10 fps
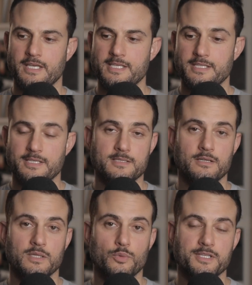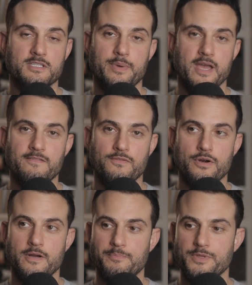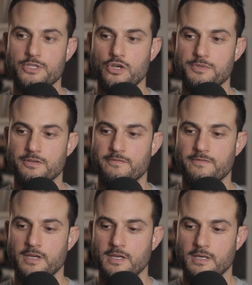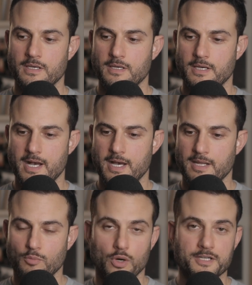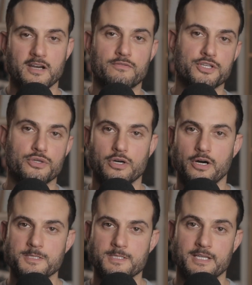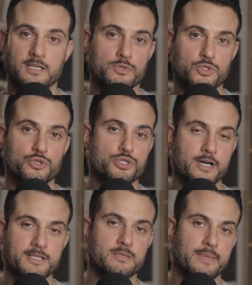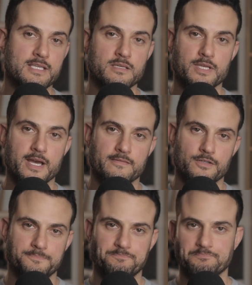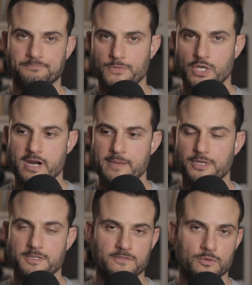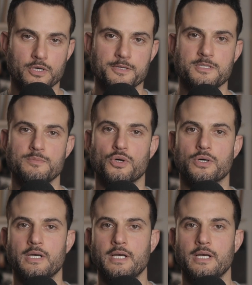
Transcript: is necessarily willing to pay for it, in terms of uh, number one, covering your costs, and number two, trying to make something out of it. All right, because film costs you more.